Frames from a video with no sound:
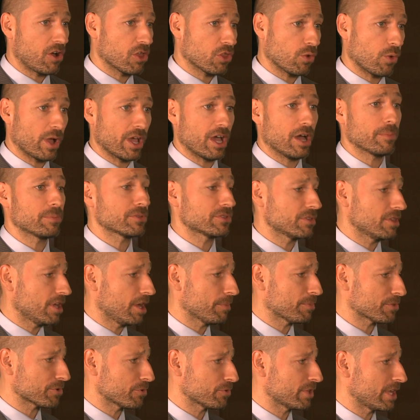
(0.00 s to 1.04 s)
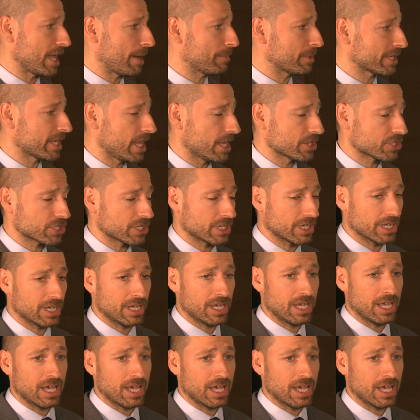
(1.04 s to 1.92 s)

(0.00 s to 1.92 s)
all the way up, up through the application.